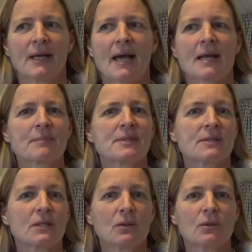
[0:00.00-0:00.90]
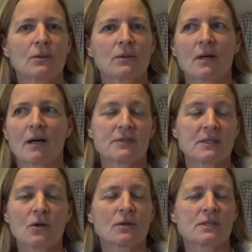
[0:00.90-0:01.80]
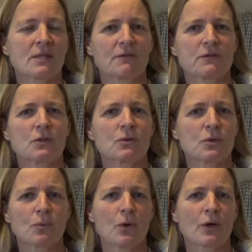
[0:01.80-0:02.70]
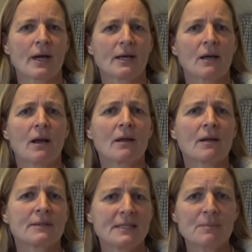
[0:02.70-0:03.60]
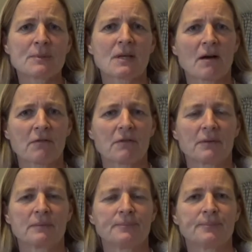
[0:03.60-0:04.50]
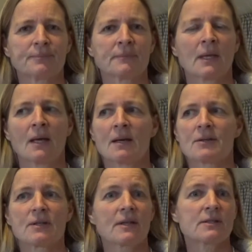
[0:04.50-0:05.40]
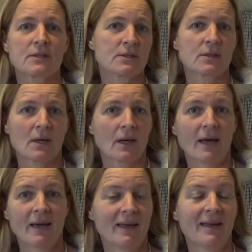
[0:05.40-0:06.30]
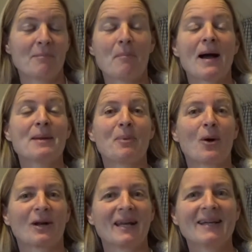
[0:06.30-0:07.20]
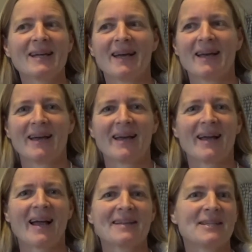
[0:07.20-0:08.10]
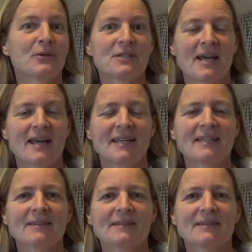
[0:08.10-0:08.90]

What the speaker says: And I've still got stuff to work at, deep stuff. So that's just mind-boggling and irritating,